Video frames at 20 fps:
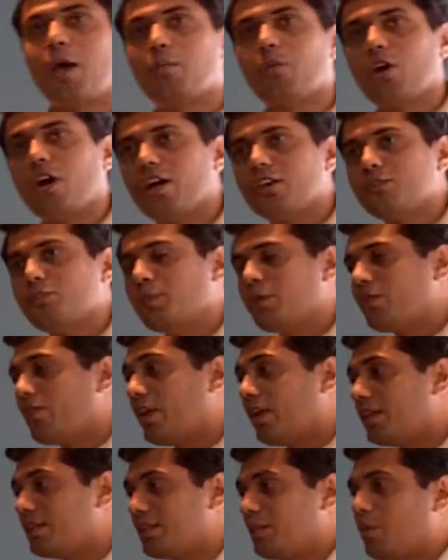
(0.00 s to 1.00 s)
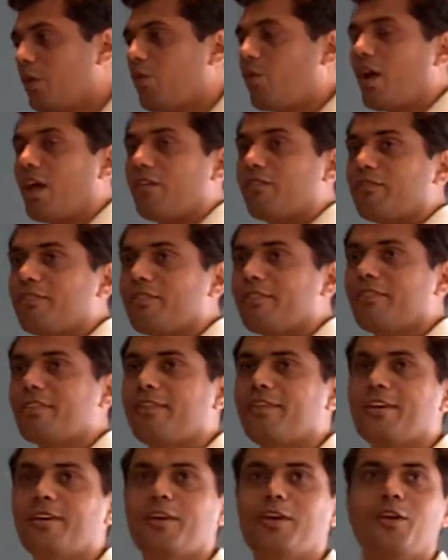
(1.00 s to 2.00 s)
I'm a husband when I see my wife.
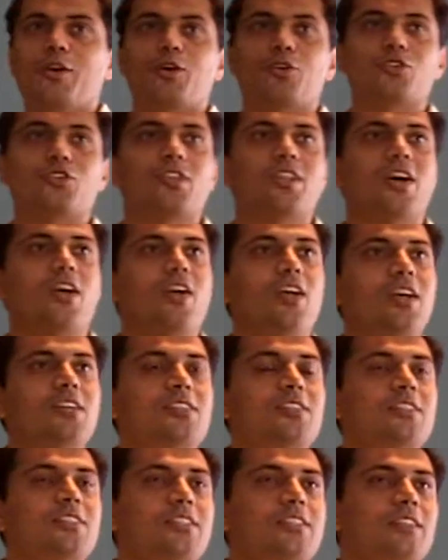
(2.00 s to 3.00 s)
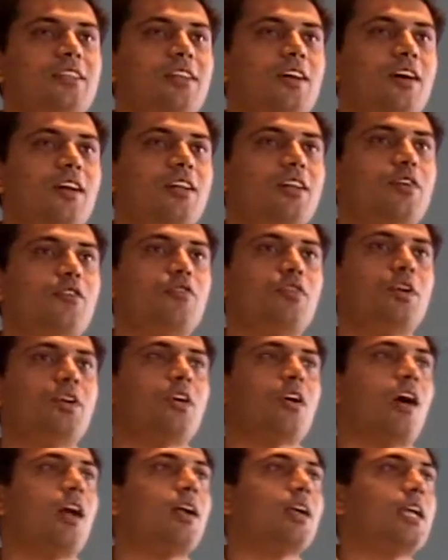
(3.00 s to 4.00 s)
So, there is a
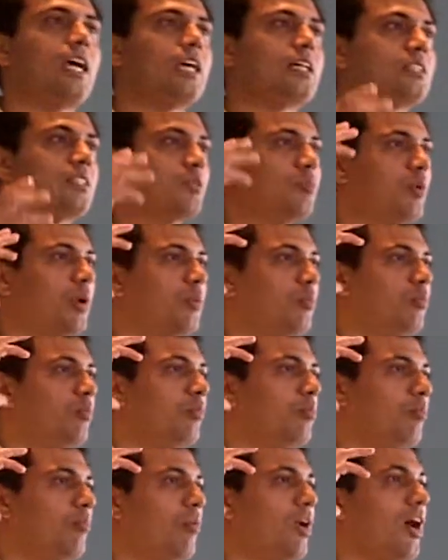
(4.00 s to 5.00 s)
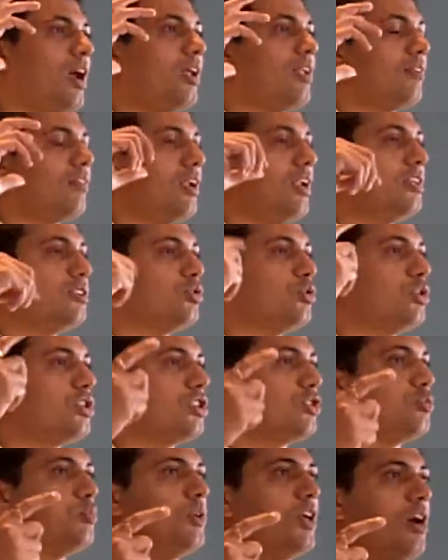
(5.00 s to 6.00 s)
different context that my mind really
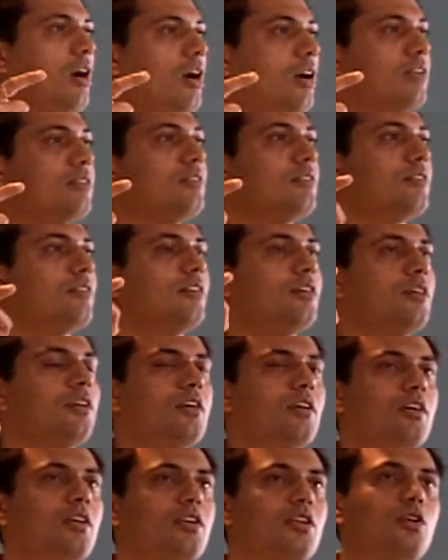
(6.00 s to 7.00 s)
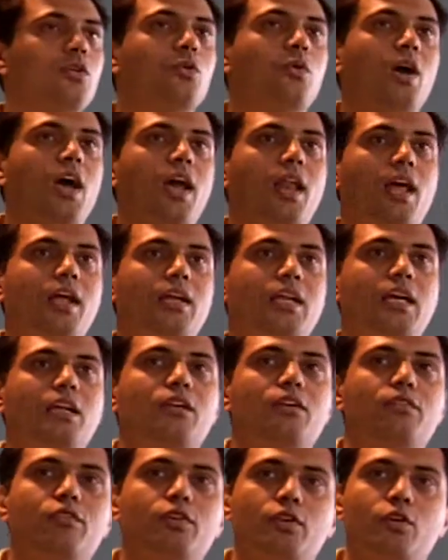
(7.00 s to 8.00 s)
switches me on to, and I
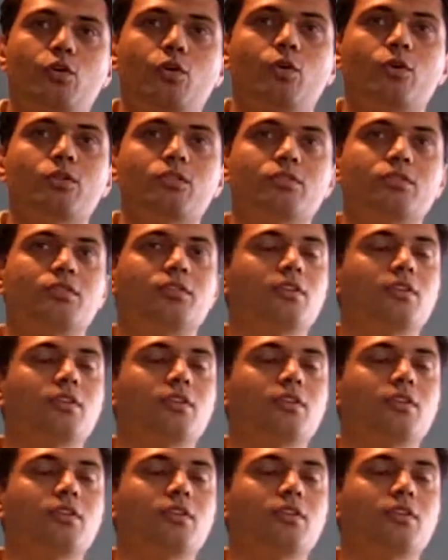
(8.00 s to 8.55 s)
take different roles.